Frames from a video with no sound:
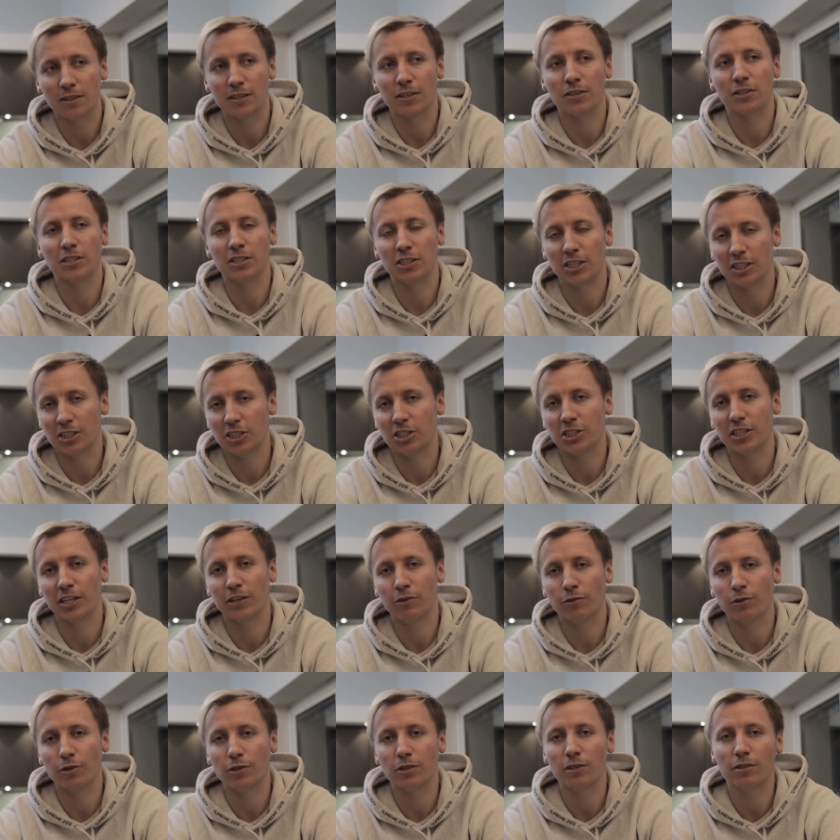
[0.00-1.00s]
in
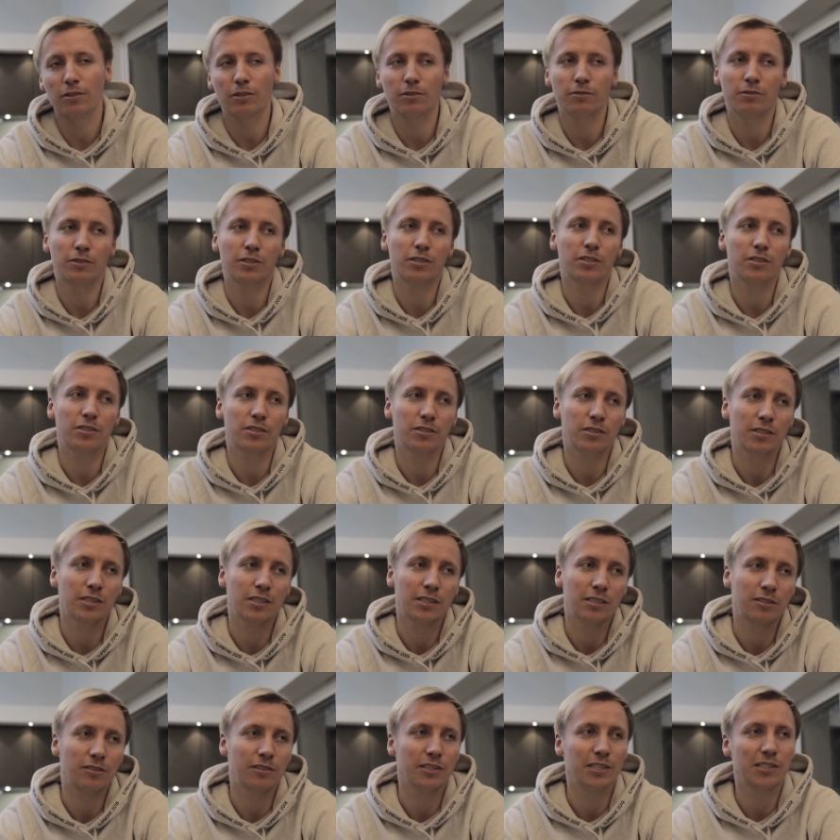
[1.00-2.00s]
general. Of course, you can
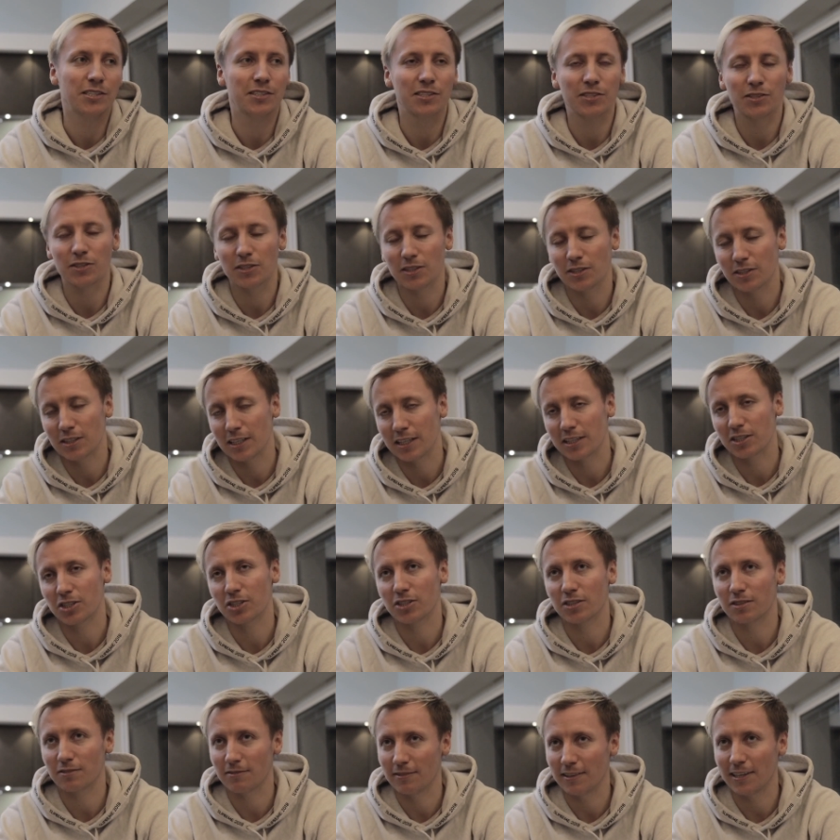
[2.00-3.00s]
increase. You can take,
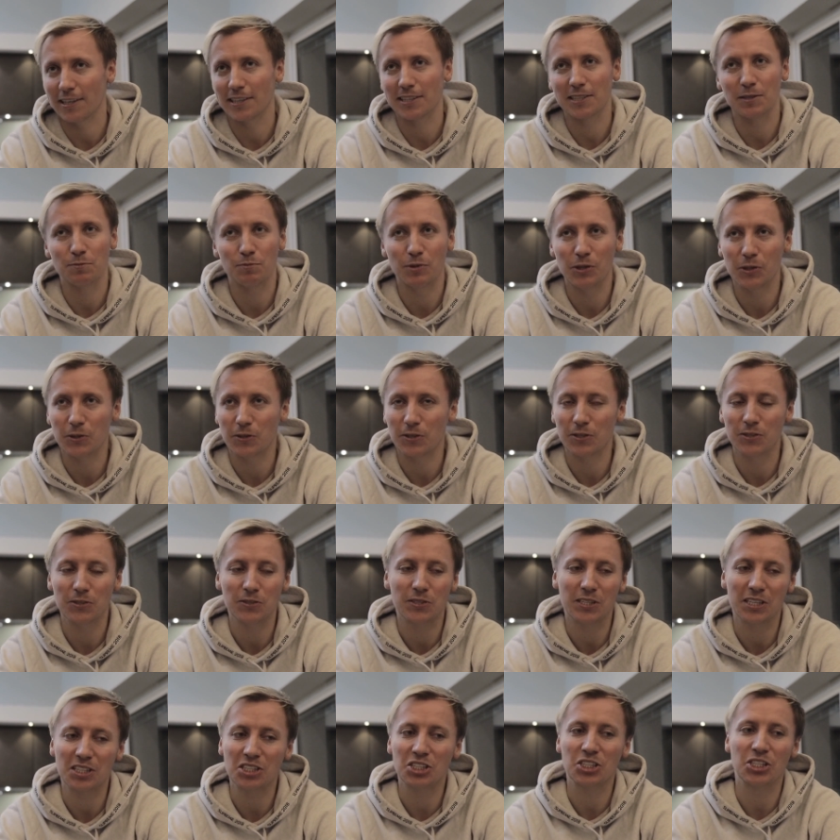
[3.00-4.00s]
like in poker, you
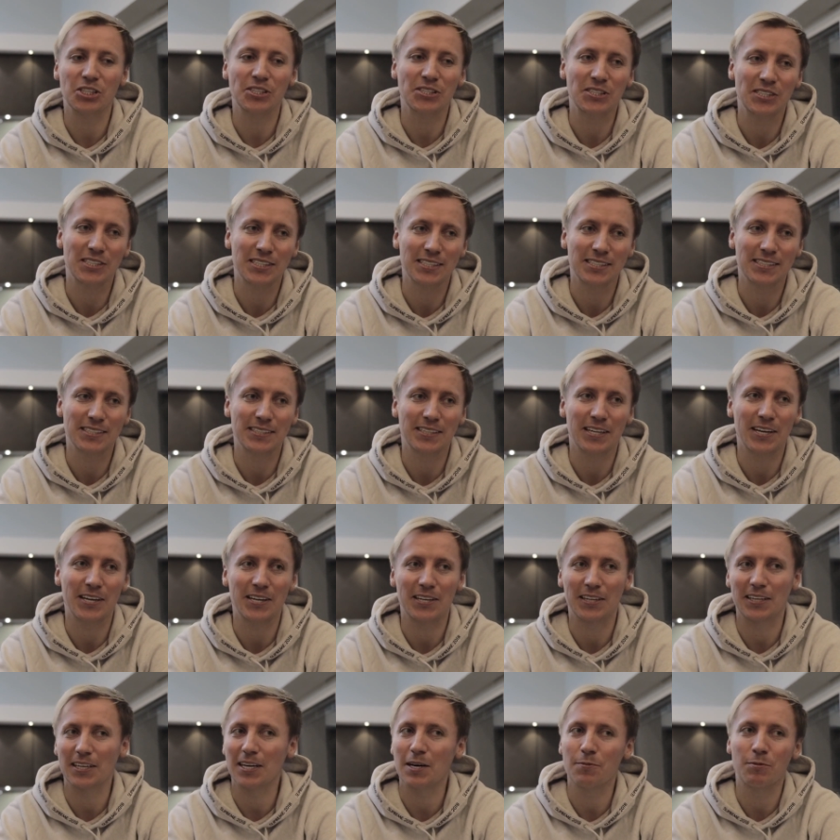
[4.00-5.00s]
take shots.
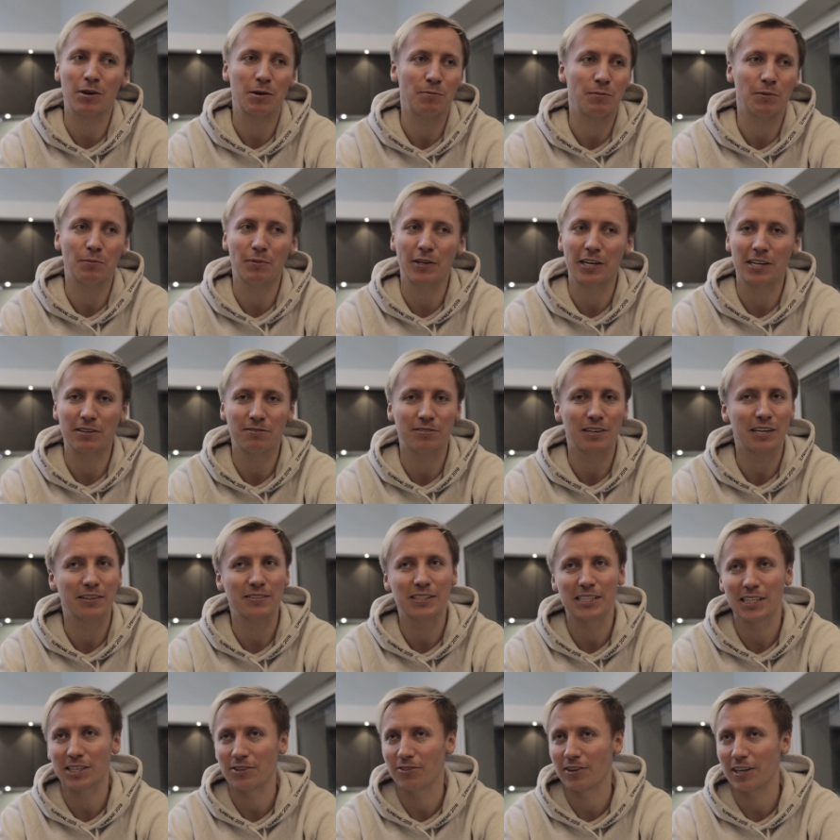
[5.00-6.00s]
Like, I might be playing
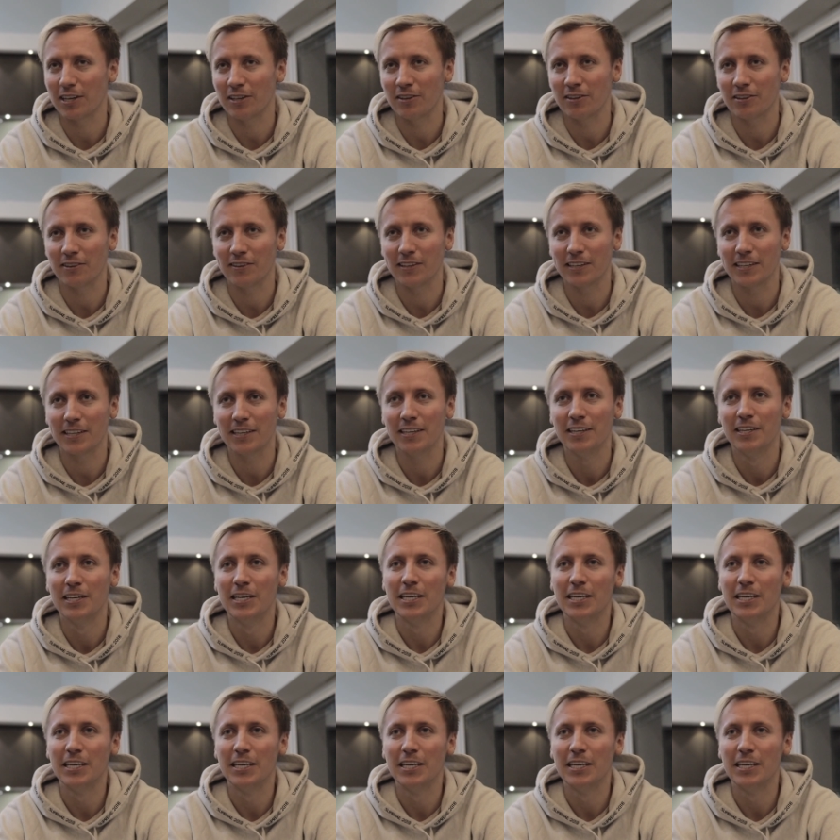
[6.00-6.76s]
5-10 regularly,